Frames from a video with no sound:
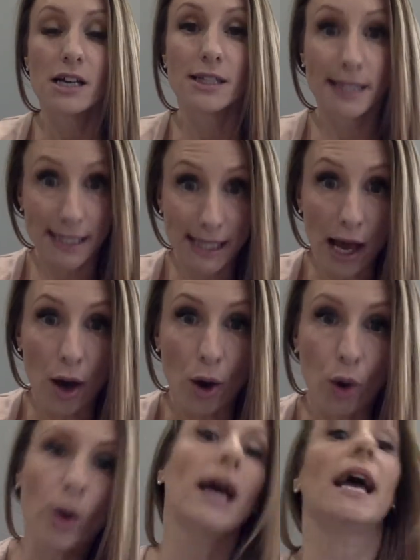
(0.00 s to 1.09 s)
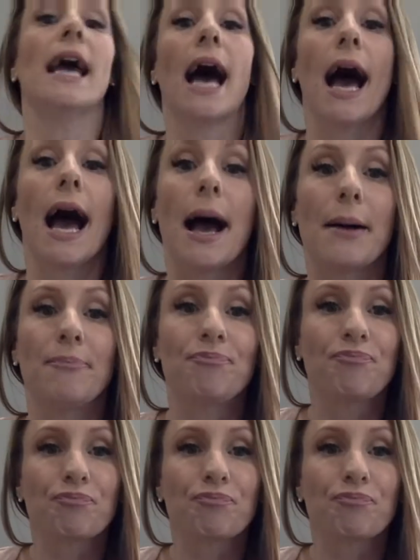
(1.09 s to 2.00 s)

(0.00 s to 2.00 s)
So kind